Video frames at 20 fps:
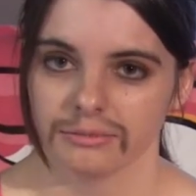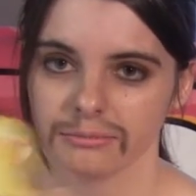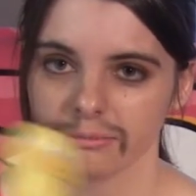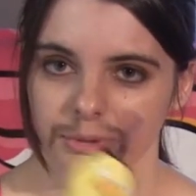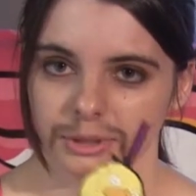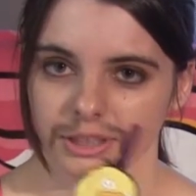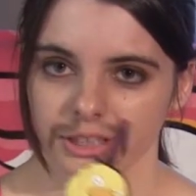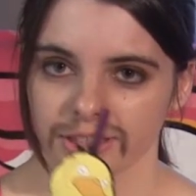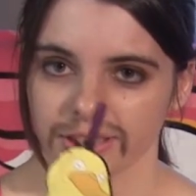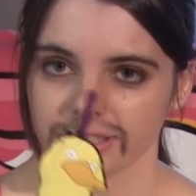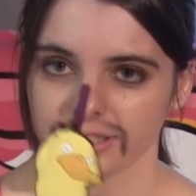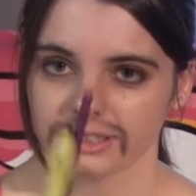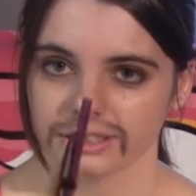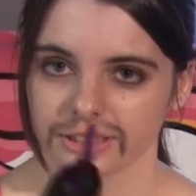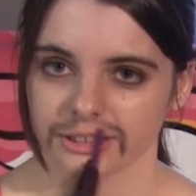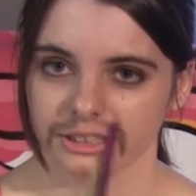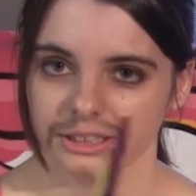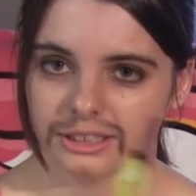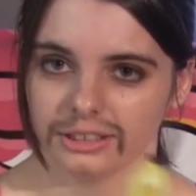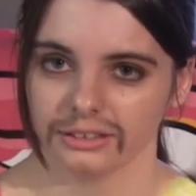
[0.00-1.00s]
put
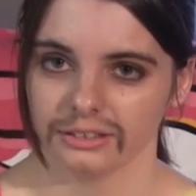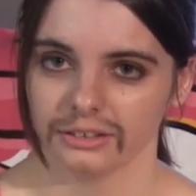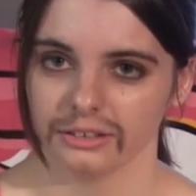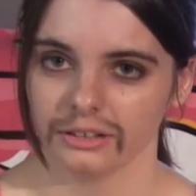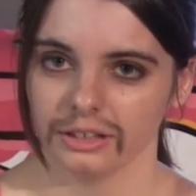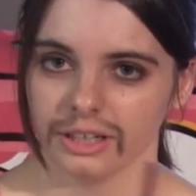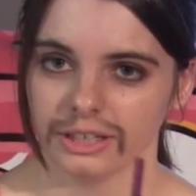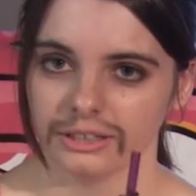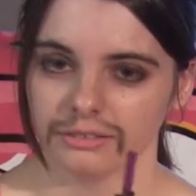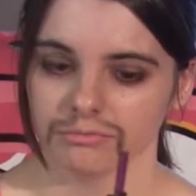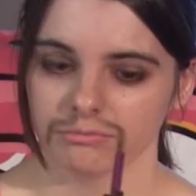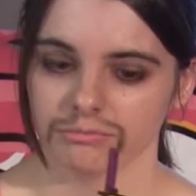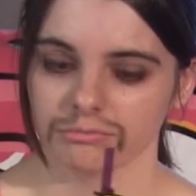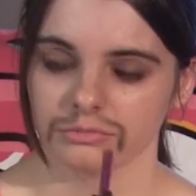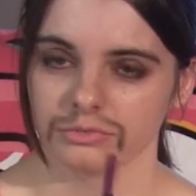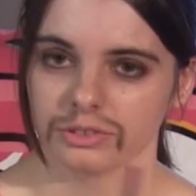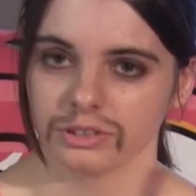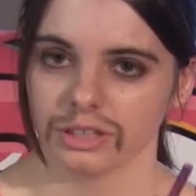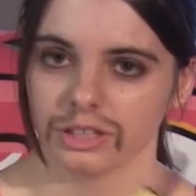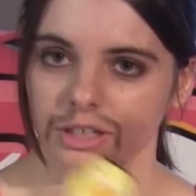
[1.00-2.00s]
this in a little like
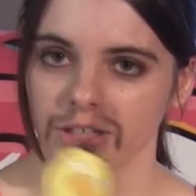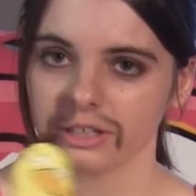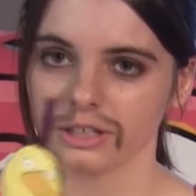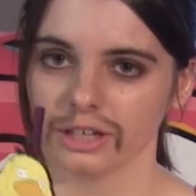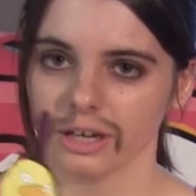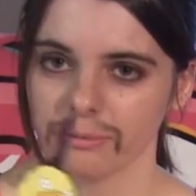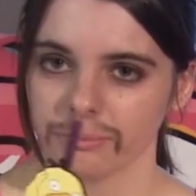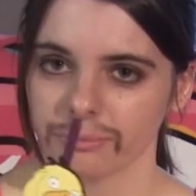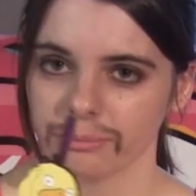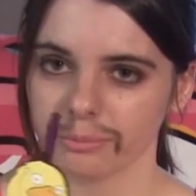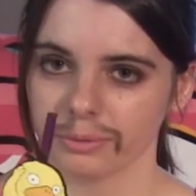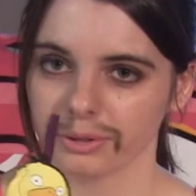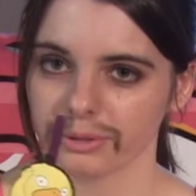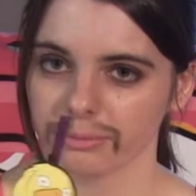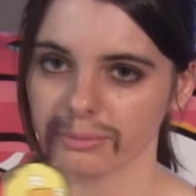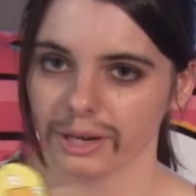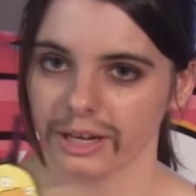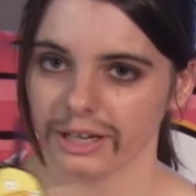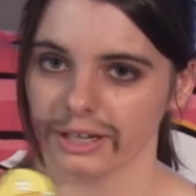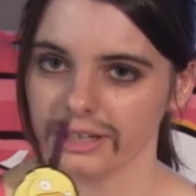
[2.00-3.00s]
cup
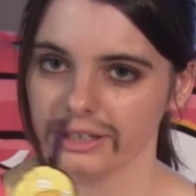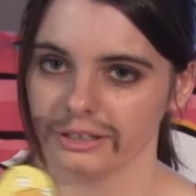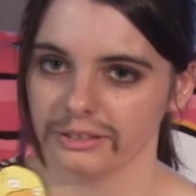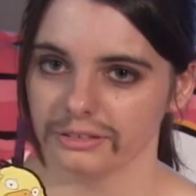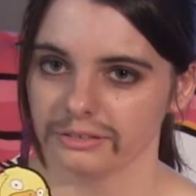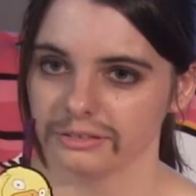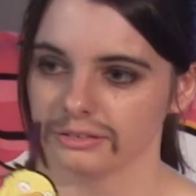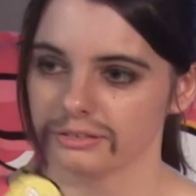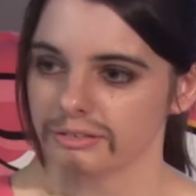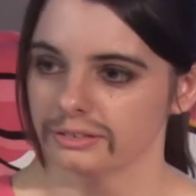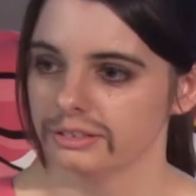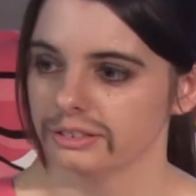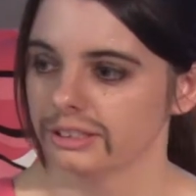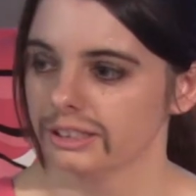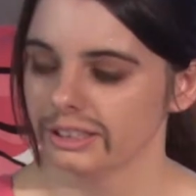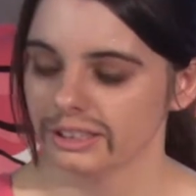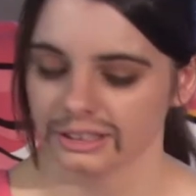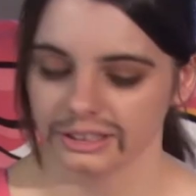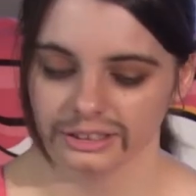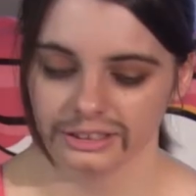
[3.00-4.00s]
with my,
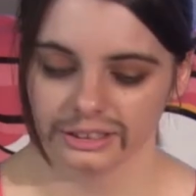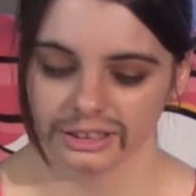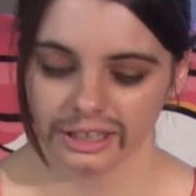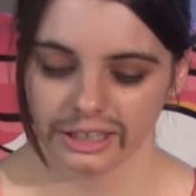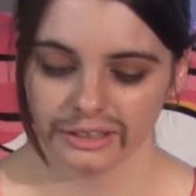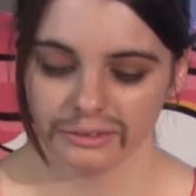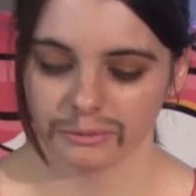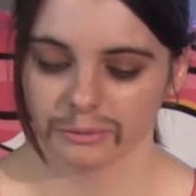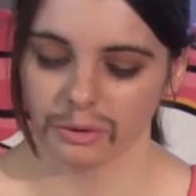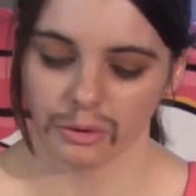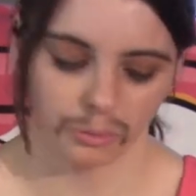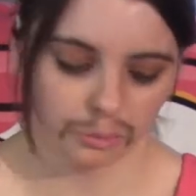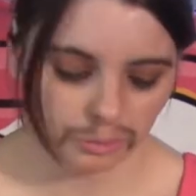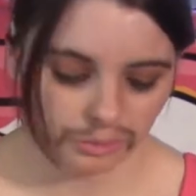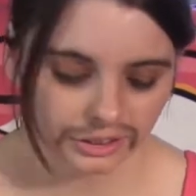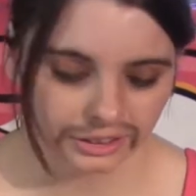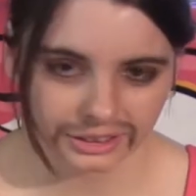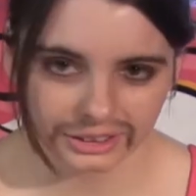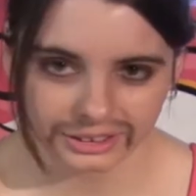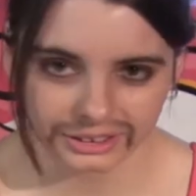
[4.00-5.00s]
I don't
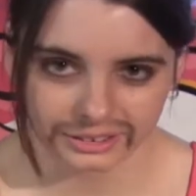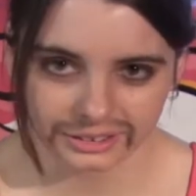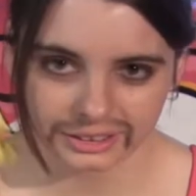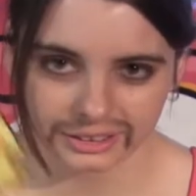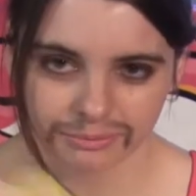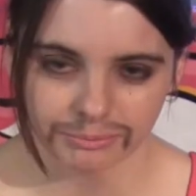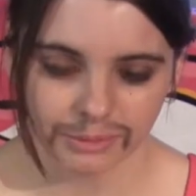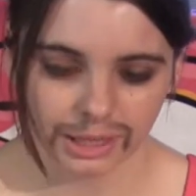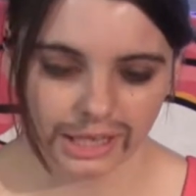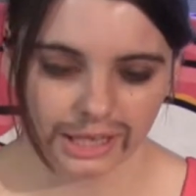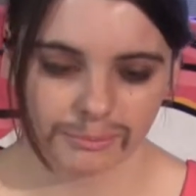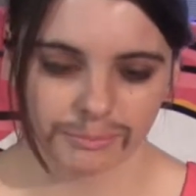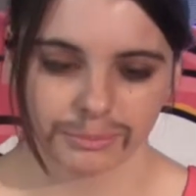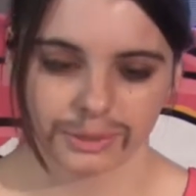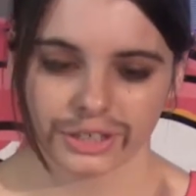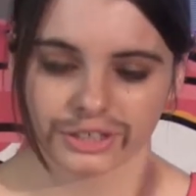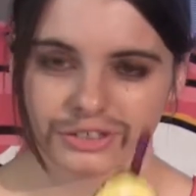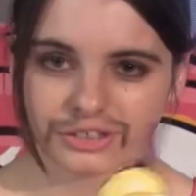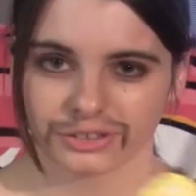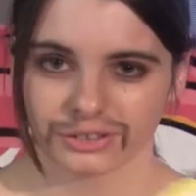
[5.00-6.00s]
know, makeup
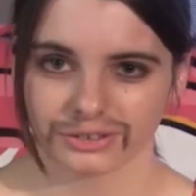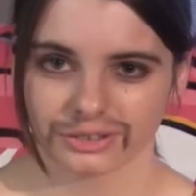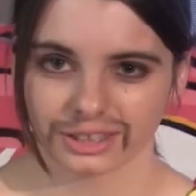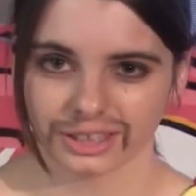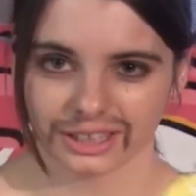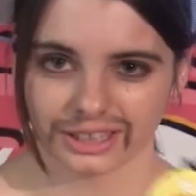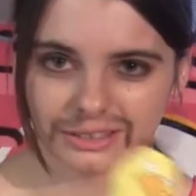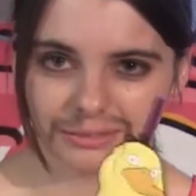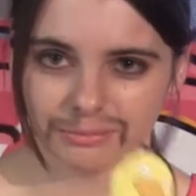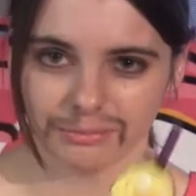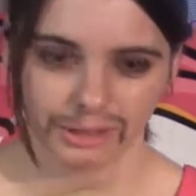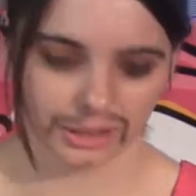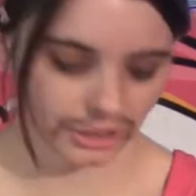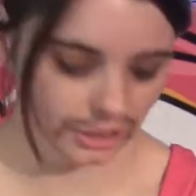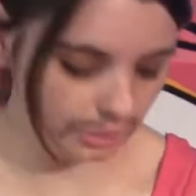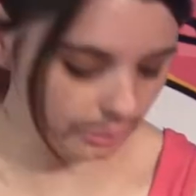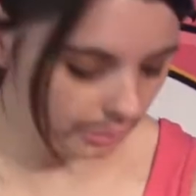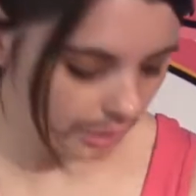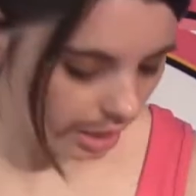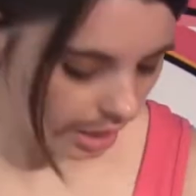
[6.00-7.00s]
brushes or something, it'd be
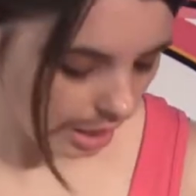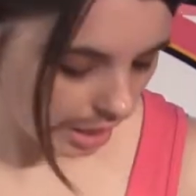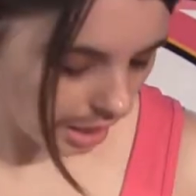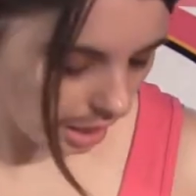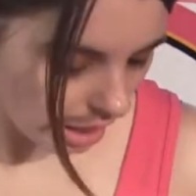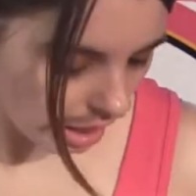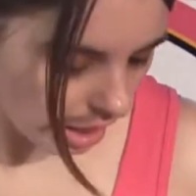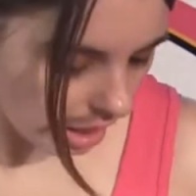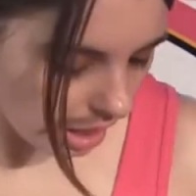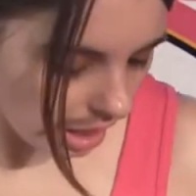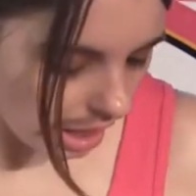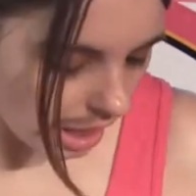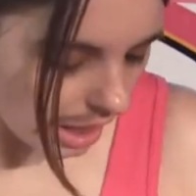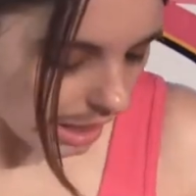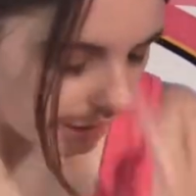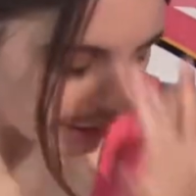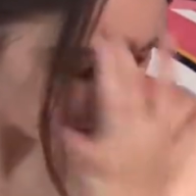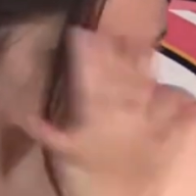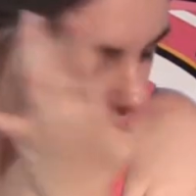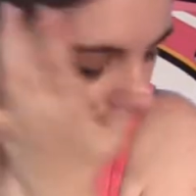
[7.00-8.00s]
cute.
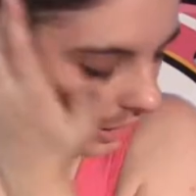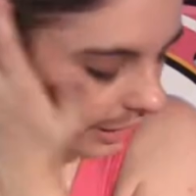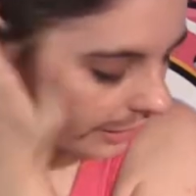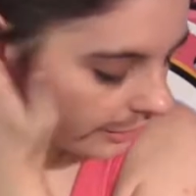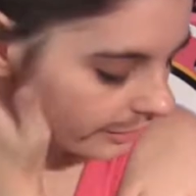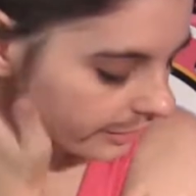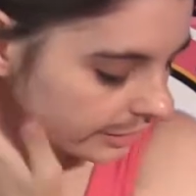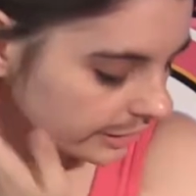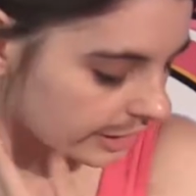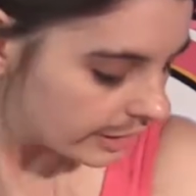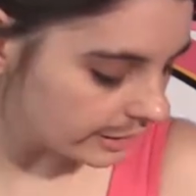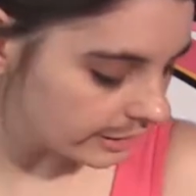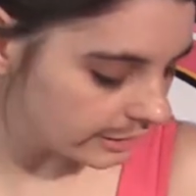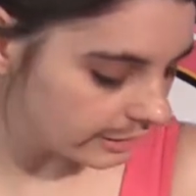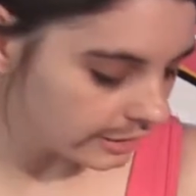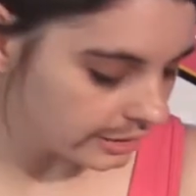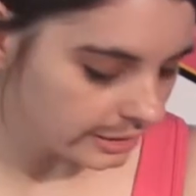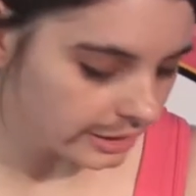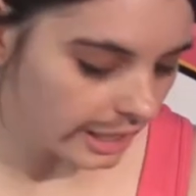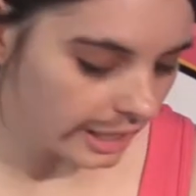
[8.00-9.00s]
So there is this
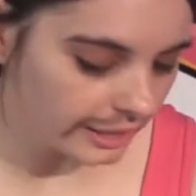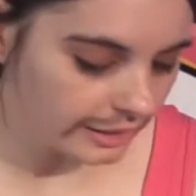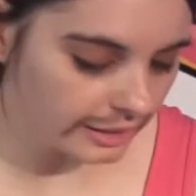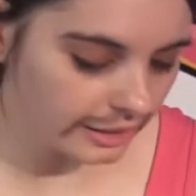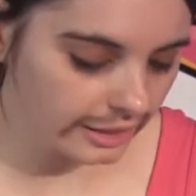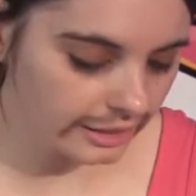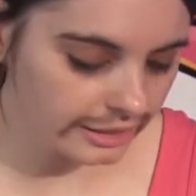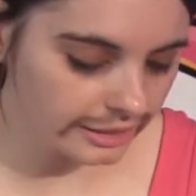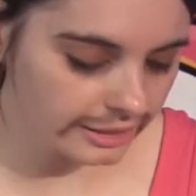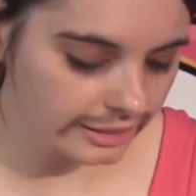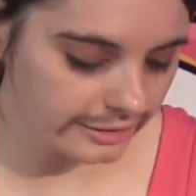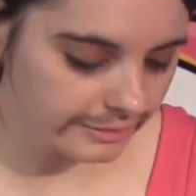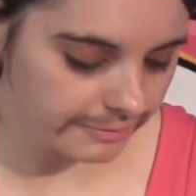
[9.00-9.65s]
little Psyduck.